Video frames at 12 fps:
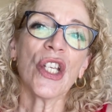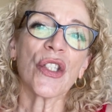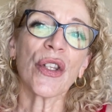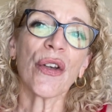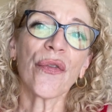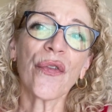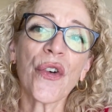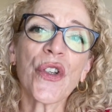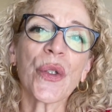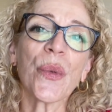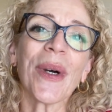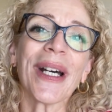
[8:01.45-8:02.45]
So the
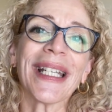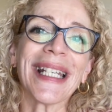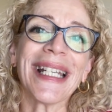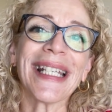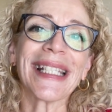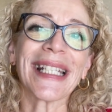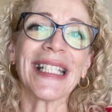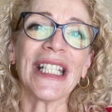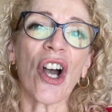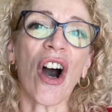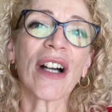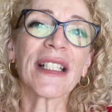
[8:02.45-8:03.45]
first one is
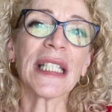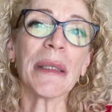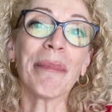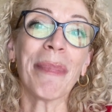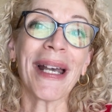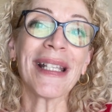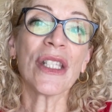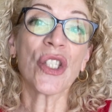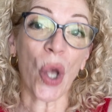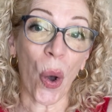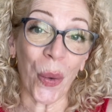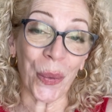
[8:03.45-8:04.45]
the
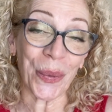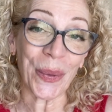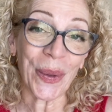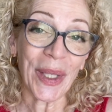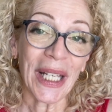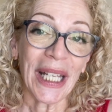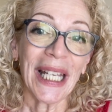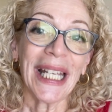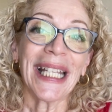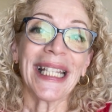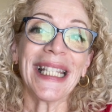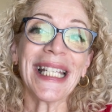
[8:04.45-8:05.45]
oxybenzone.
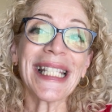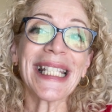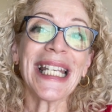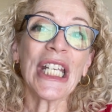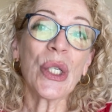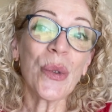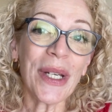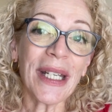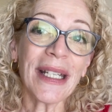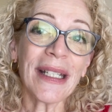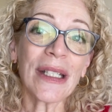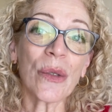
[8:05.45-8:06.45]
This
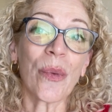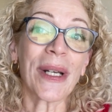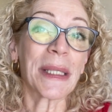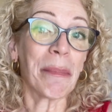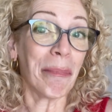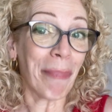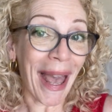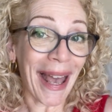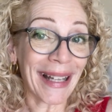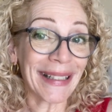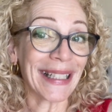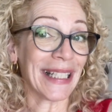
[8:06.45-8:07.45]
ingredient was
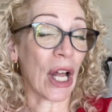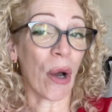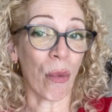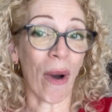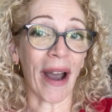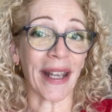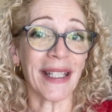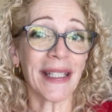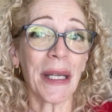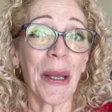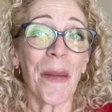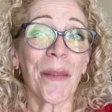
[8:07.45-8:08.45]
banned in Hawaii
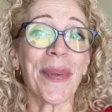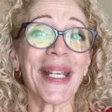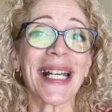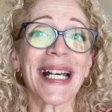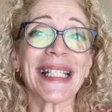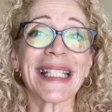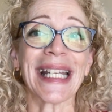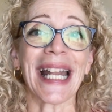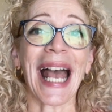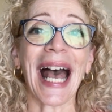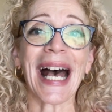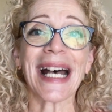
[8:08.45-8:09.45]
because it
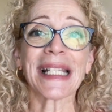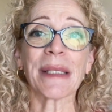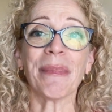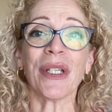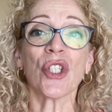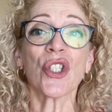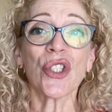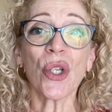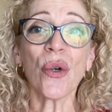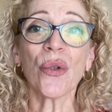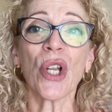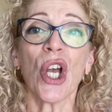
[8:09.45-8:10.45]
has been
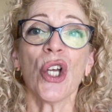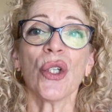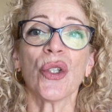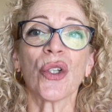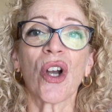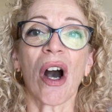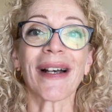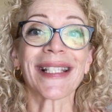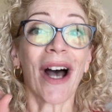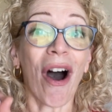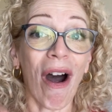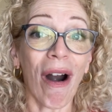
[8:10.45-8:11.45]
shown to cause
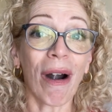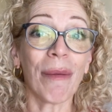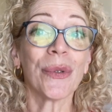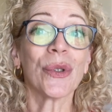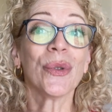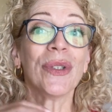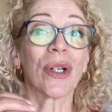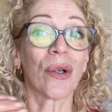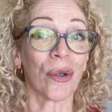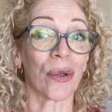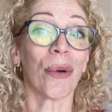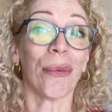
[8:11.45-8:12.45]
harm to the
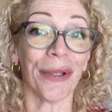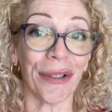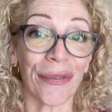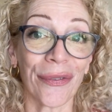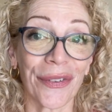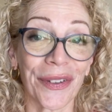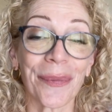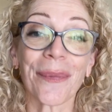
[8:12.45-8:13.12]
coral reefs.